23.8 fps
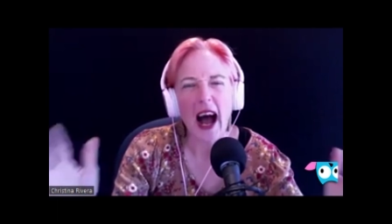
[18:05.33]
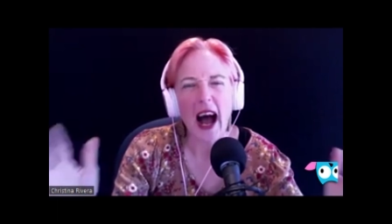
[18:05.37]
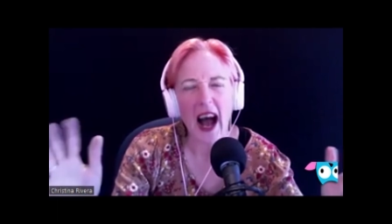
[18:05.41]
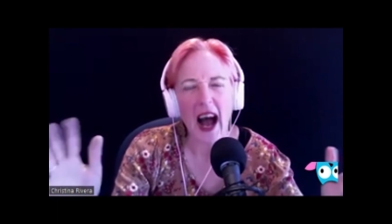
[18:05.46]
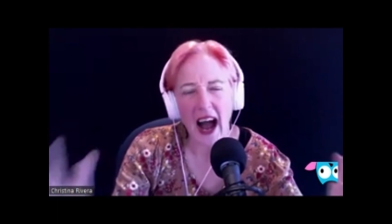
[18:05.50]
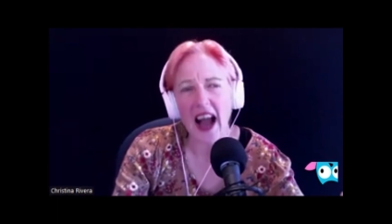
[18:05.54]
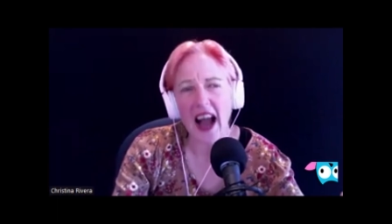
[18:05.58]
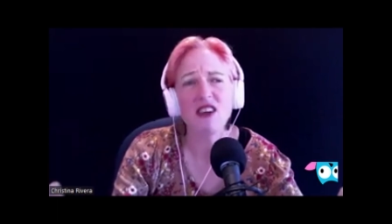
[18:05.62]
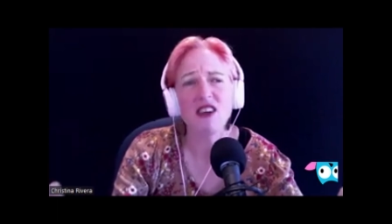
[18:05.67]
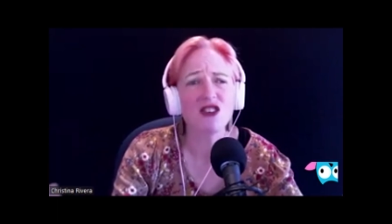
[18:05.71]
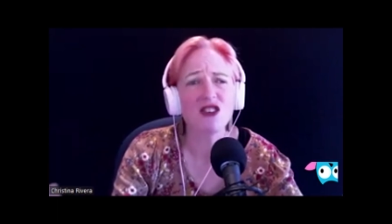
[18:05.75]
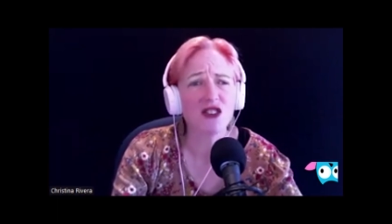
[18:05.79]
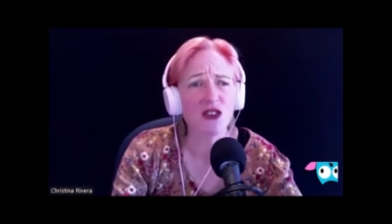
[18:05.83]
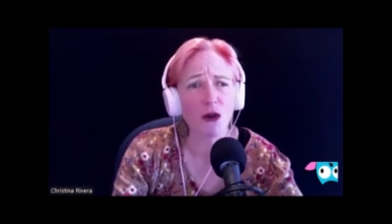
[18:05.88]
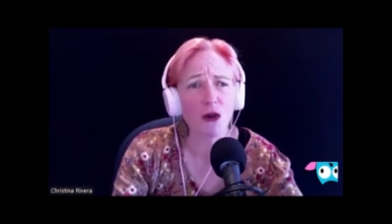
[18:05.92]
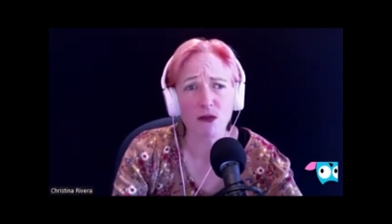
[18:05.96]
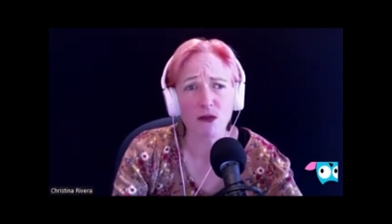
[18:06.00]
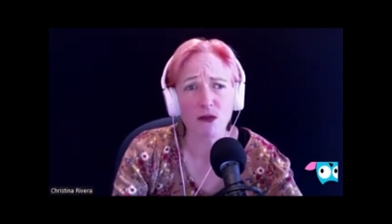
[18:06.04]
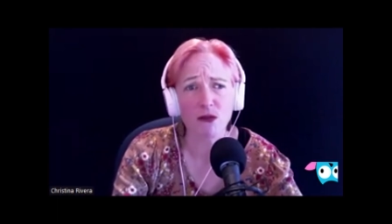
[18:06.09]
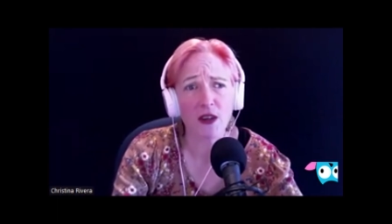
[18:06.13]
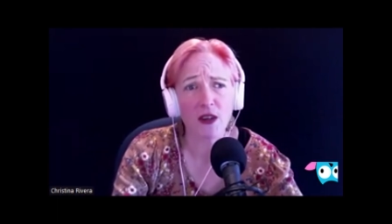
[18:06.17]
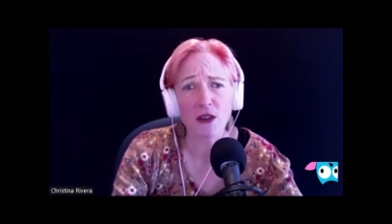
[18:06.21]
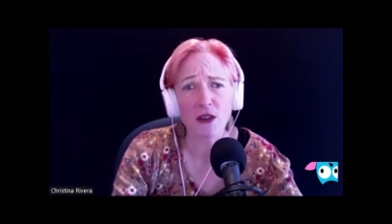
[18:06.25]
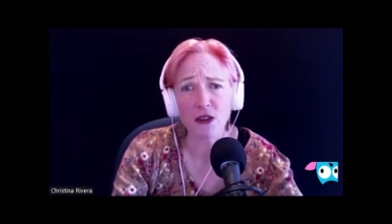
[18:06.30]
I just don't
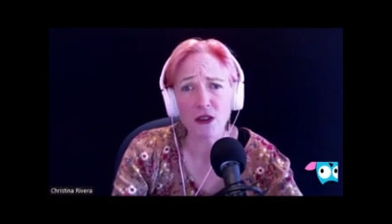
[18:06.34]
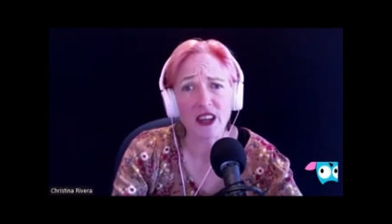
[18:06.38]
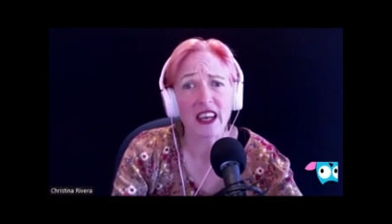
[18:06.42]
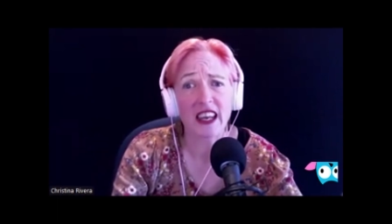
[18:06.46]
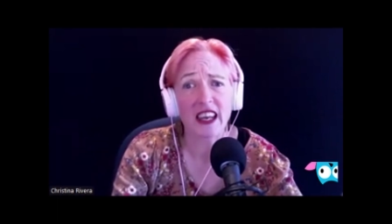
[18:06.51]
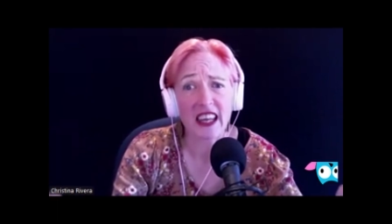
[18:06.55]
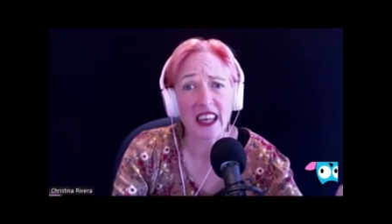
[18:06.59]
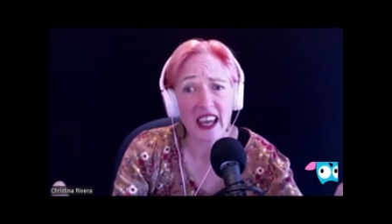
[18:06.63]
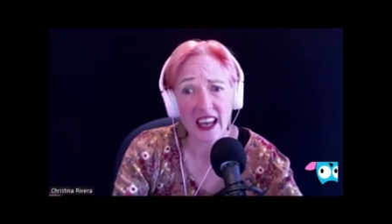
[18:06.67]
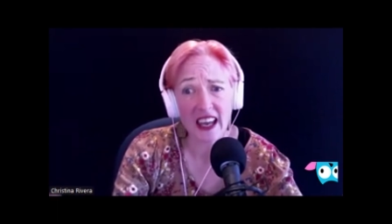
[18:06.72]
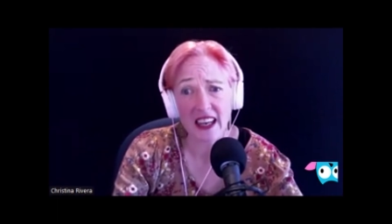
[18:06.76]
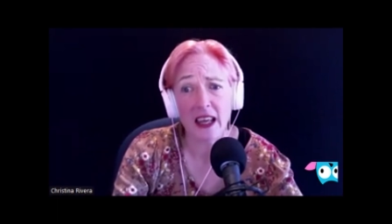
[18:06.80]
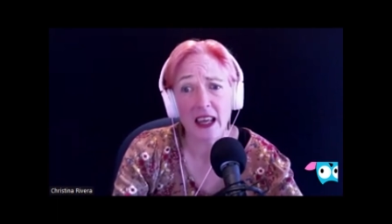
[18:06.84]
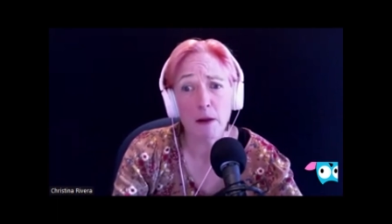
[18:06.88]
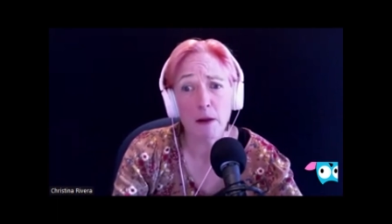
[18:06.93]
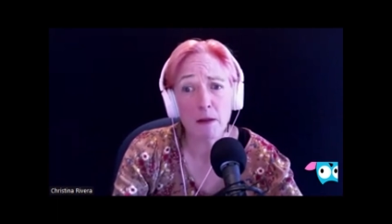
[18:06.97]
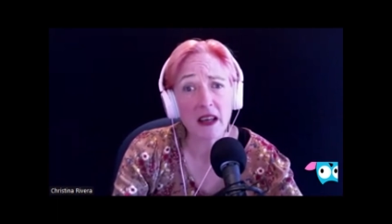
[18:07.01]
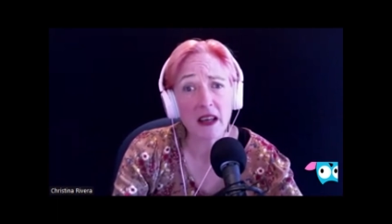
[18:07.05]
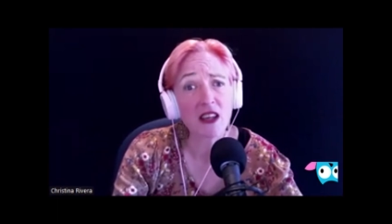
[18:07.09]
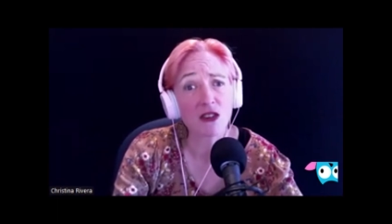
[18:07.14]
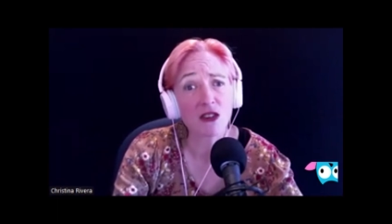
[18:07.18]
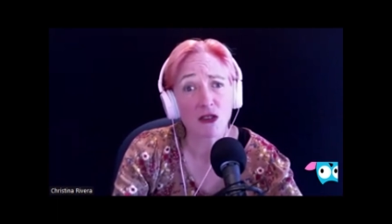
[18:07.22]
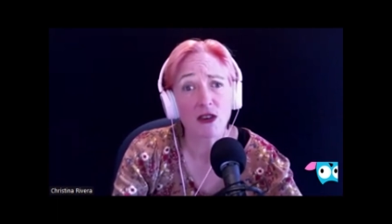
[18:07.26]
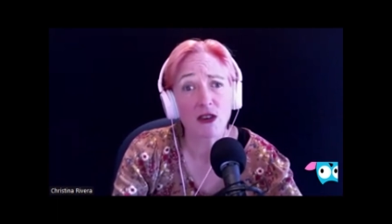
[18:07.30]
feel they're going to get in
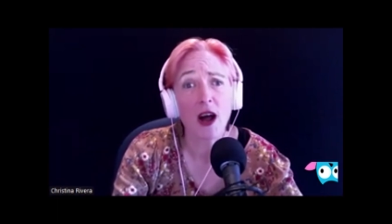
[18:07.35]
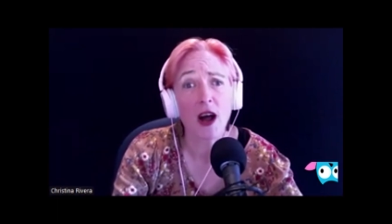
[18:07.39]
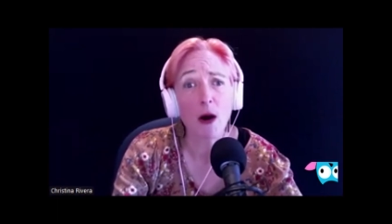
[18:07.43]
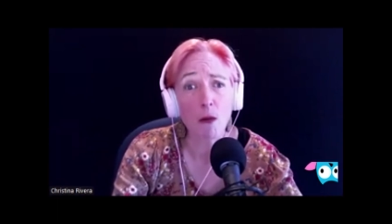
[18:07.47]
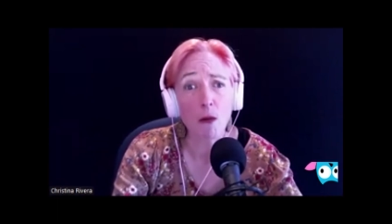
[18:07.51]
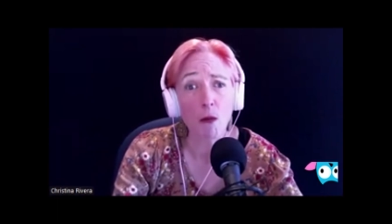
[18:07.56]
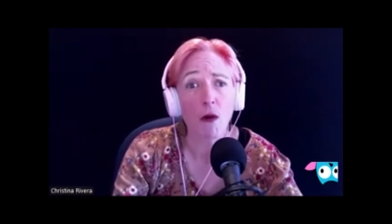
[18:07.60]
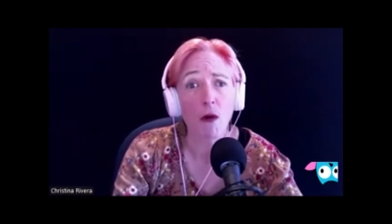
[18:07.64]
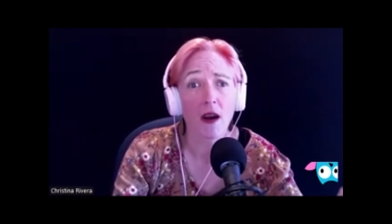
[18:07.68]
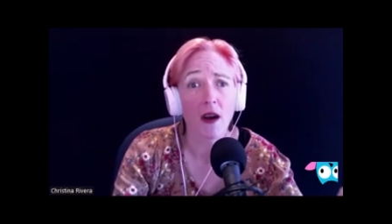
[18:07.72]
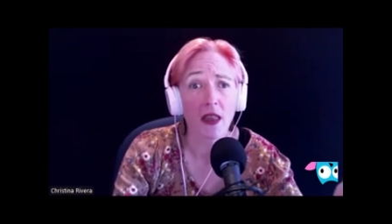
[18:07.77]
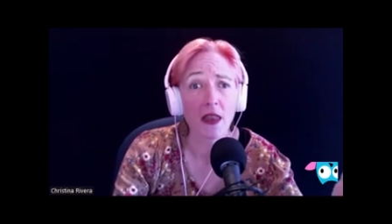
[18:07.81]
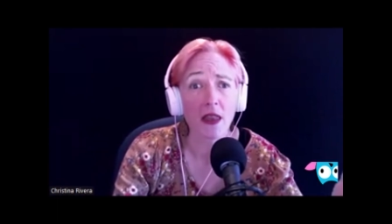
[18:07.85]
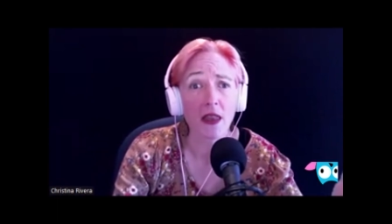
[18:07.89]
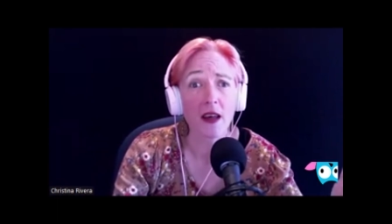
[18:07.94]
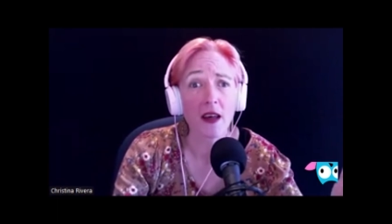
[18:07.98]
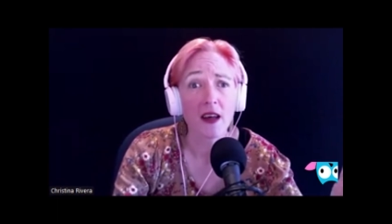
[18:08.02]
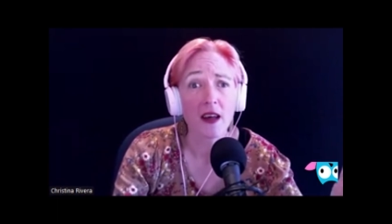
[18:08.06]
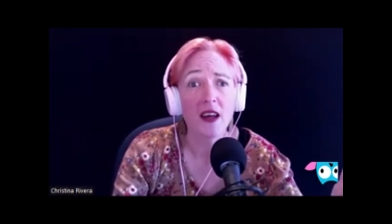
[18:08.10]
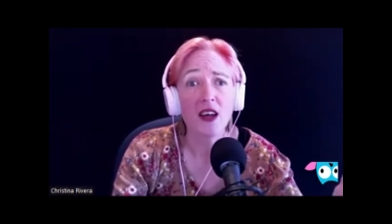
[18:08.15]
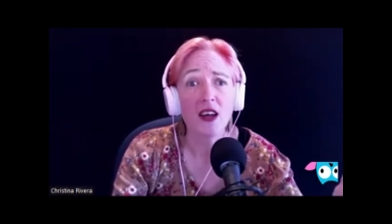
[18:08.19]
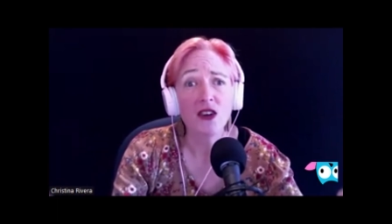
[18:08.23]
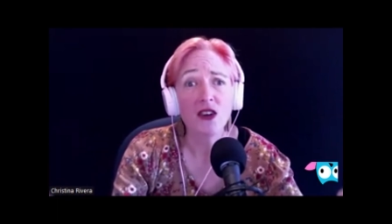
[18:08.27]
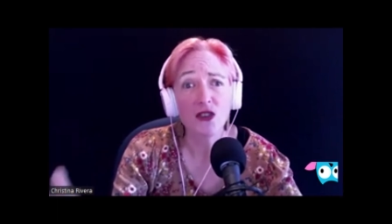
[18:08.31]
because they're not one of the
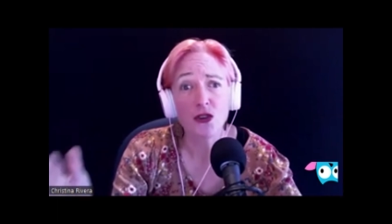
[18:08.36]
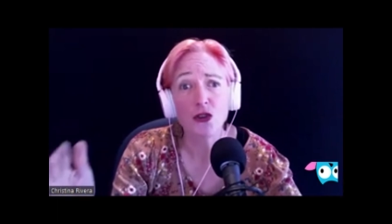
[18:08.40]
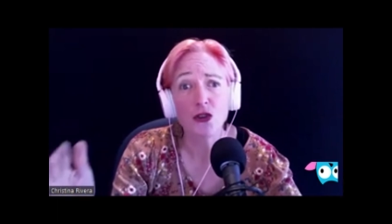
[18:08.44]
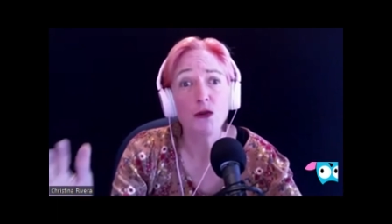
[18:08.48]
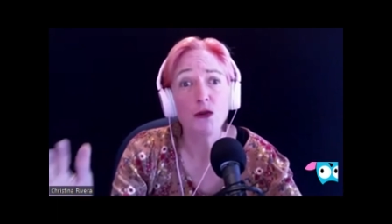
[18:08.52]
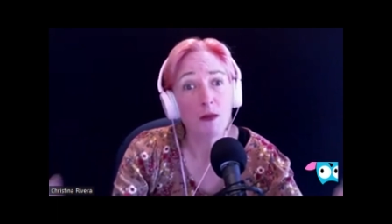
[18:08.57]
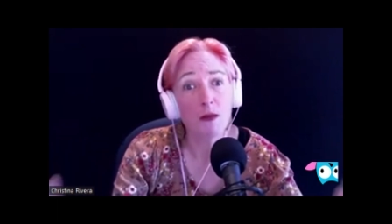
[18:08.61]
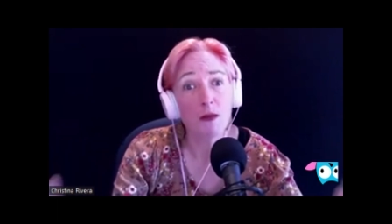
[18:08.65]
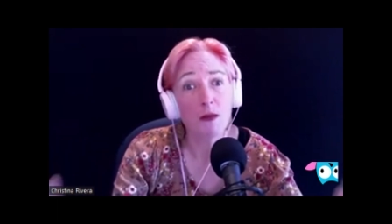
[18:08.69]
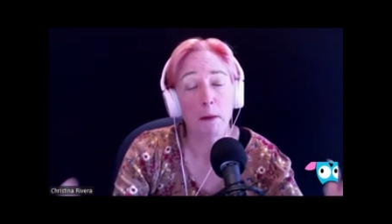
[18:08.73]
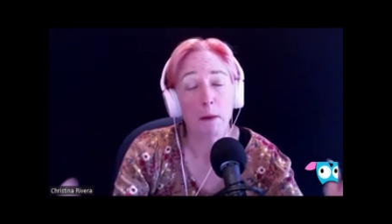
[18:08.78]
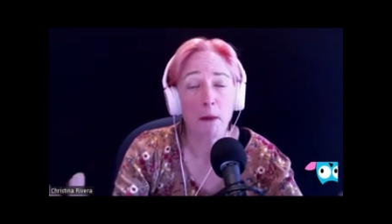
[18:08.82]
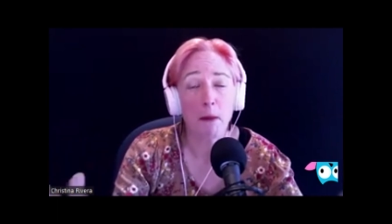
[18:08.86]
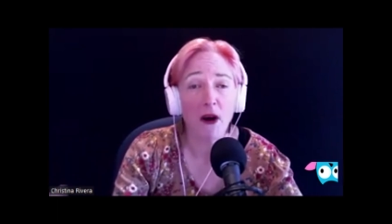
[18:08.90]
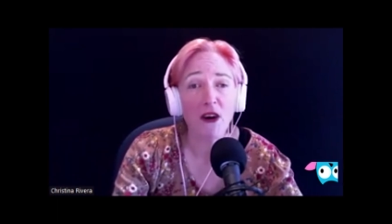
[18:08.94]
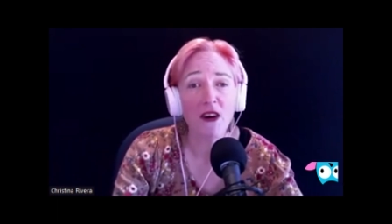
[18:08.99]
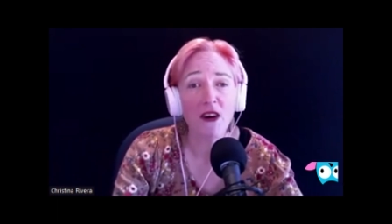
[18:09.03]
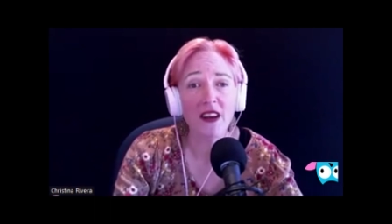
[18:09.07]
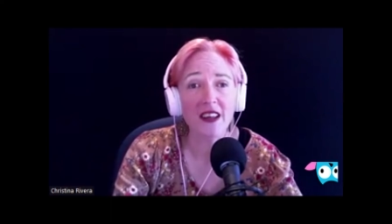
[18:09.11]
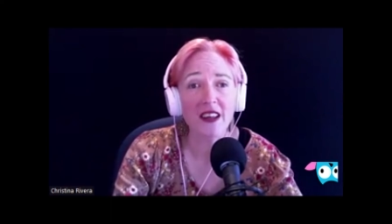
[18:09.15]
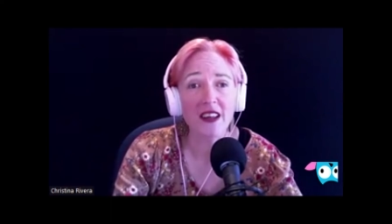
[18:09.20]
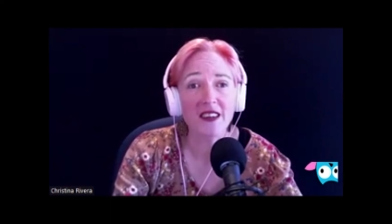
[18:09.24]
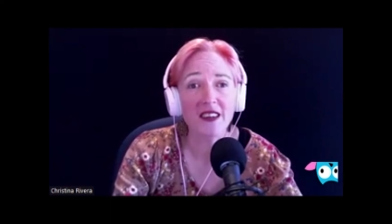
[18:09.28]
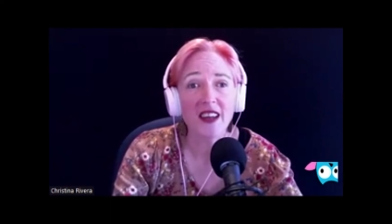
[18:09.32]
two main
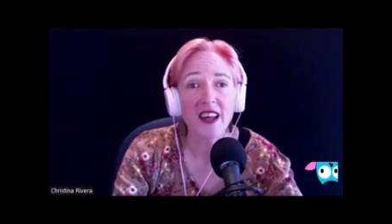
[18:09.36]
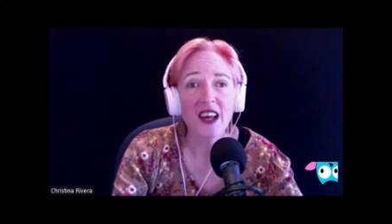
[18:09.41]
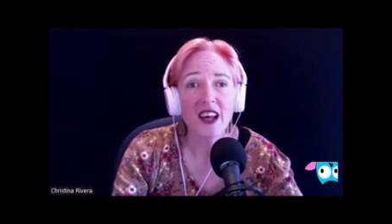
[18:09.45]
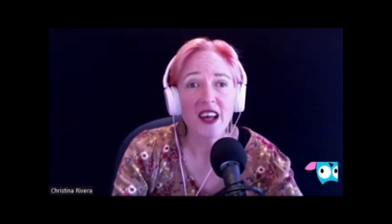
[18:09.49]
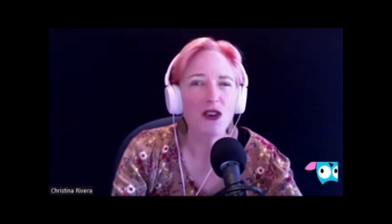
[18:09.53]
parties.